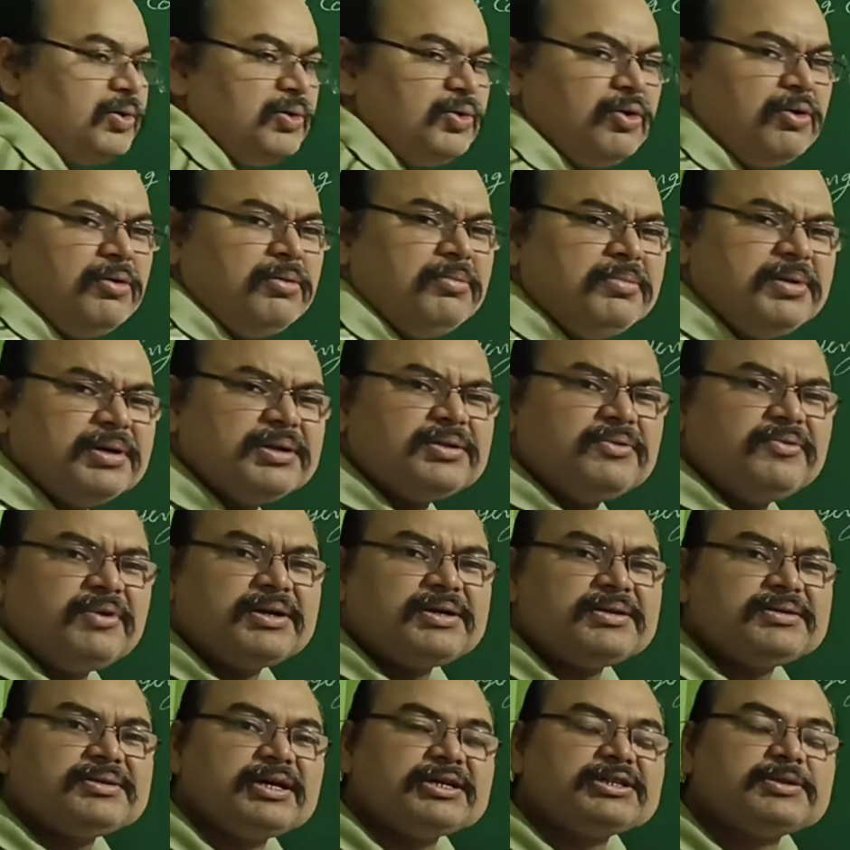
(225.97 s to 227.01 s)
remember what
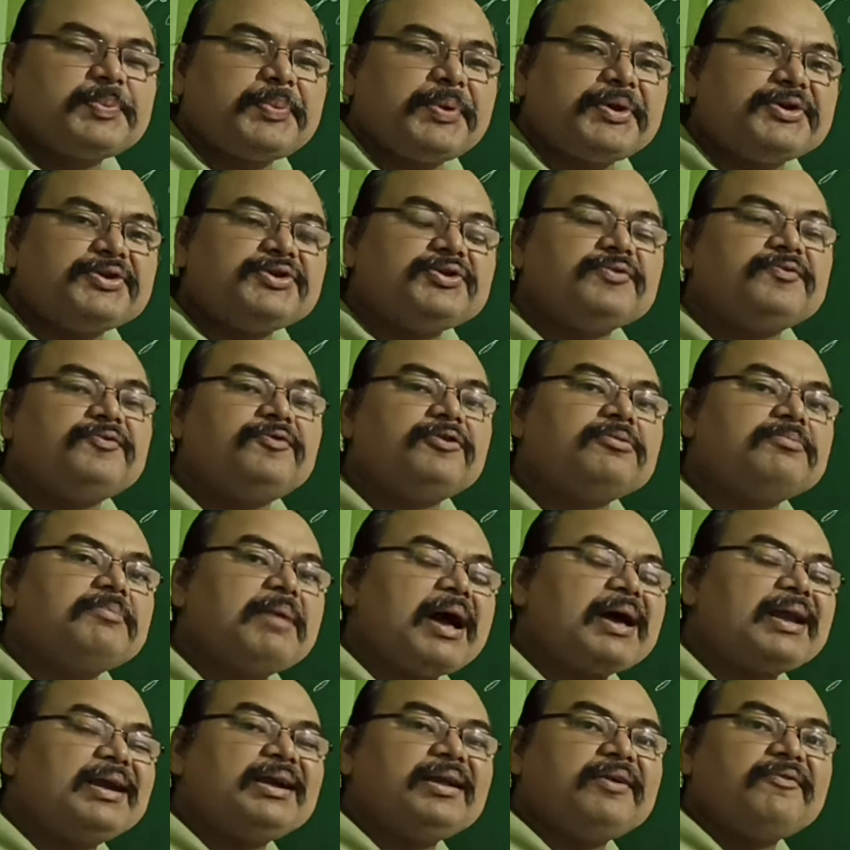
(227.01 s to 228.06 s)
is the expression for
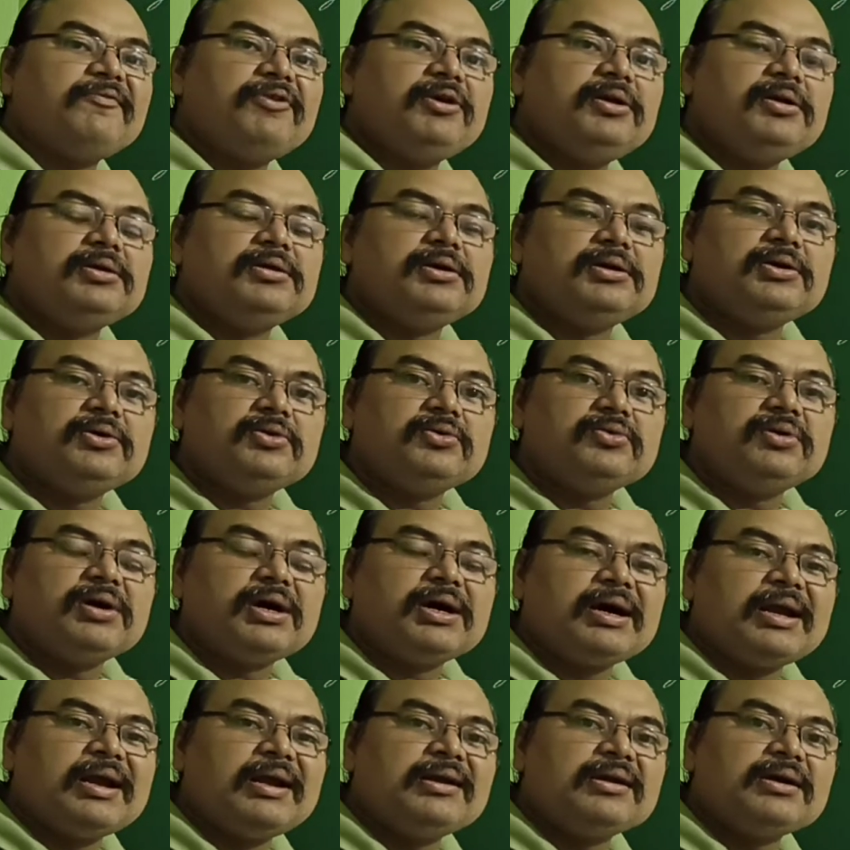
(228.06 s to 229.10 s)
magnetic field due to a
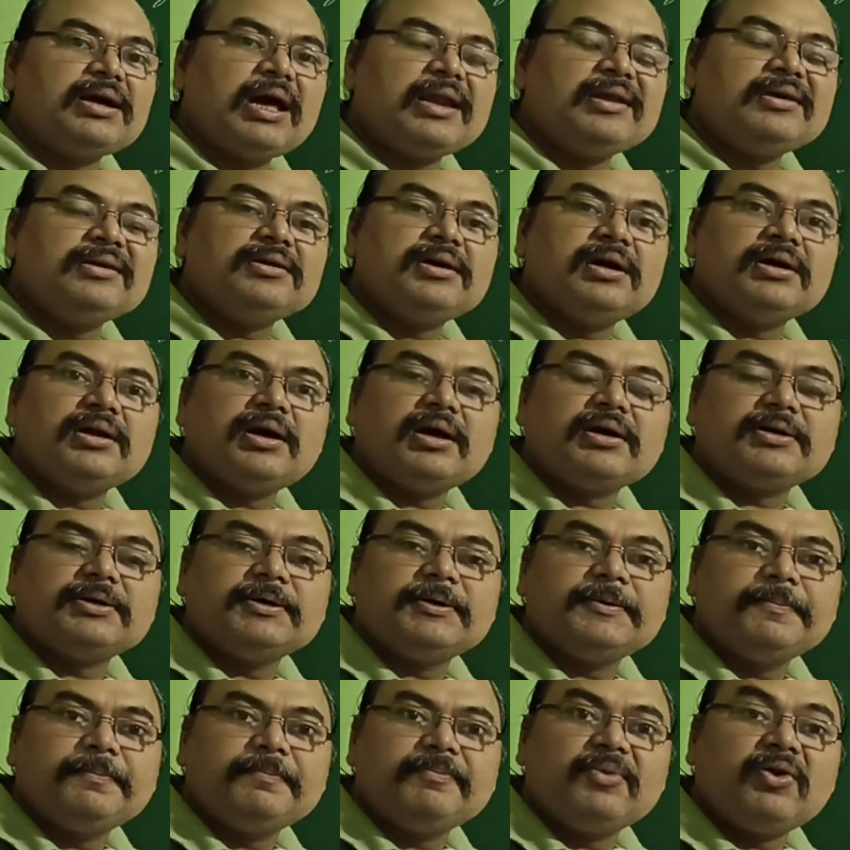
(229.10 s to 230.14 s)
current carrying
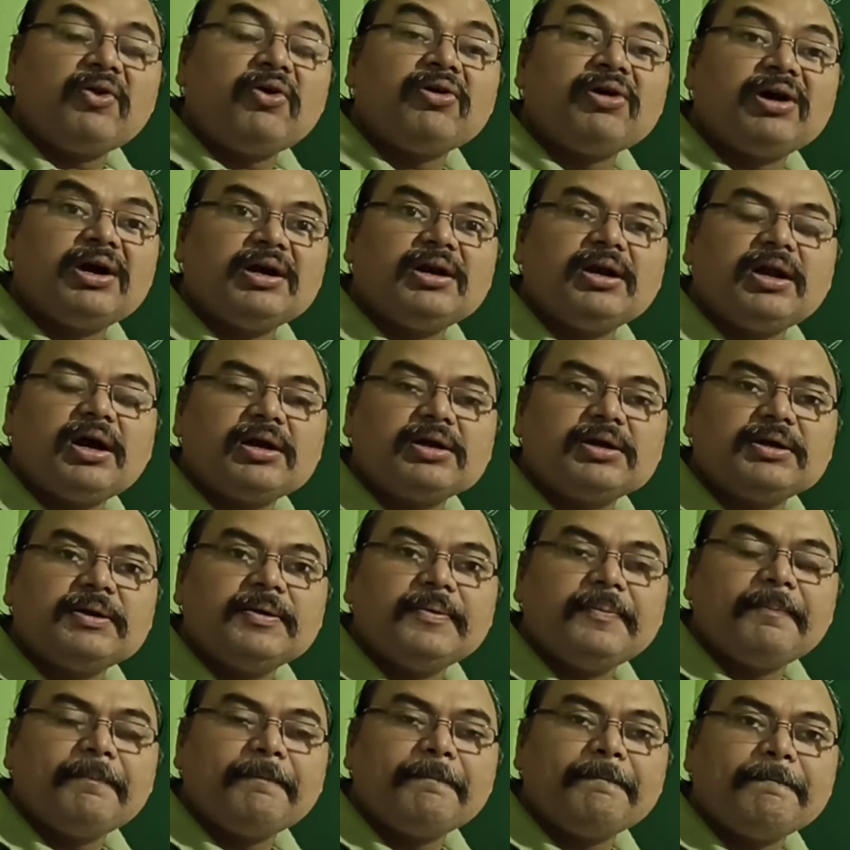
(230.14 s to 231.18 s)
conductor, long conductor
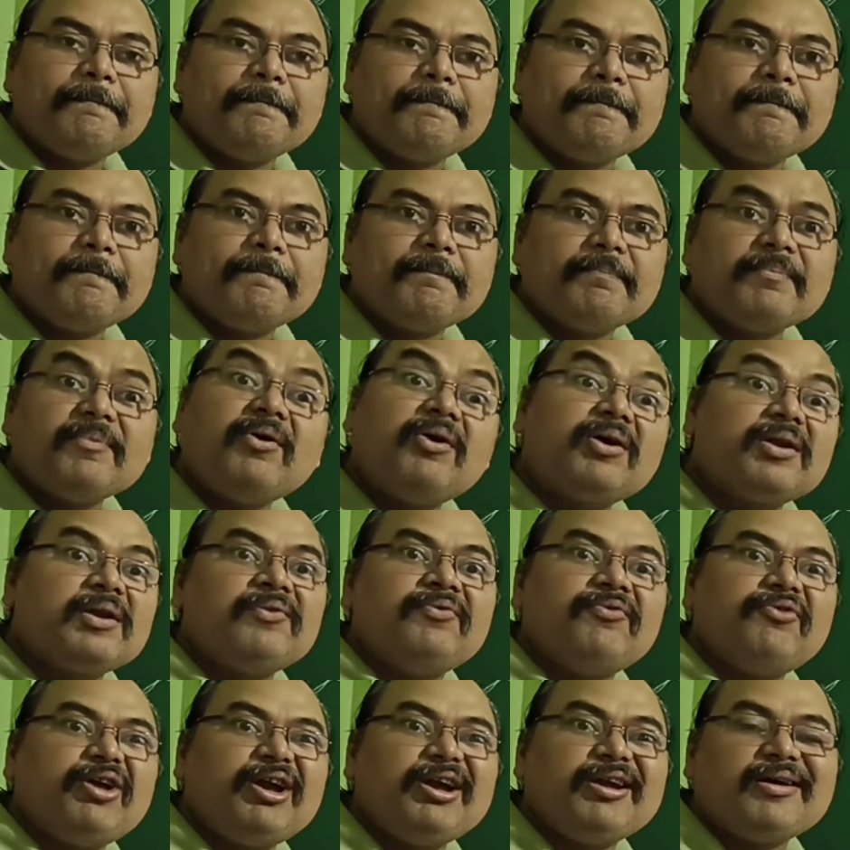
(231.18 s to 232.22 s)
or
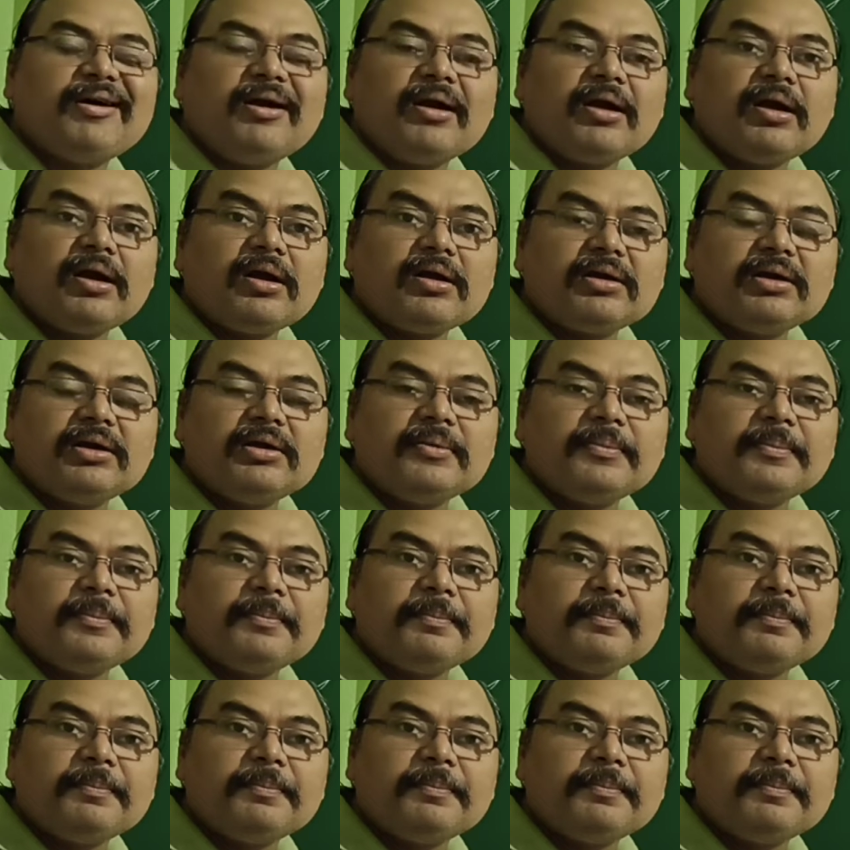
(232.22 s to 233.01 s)
infinite conductor?